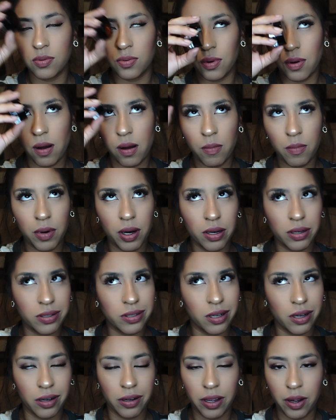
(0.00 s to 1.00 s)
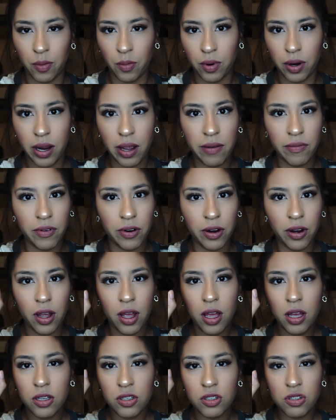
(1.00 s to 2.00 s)
Walmart, Target, wherever,
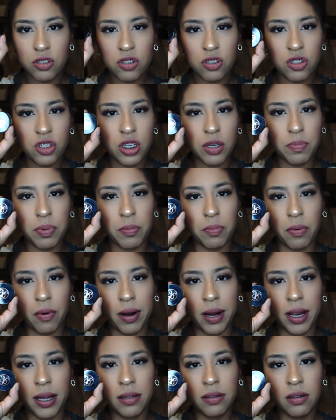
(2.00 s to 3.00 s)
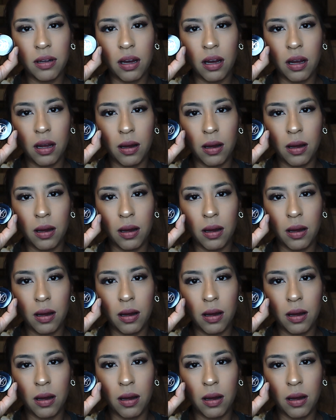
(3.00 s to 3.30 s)
just a cheaper brand,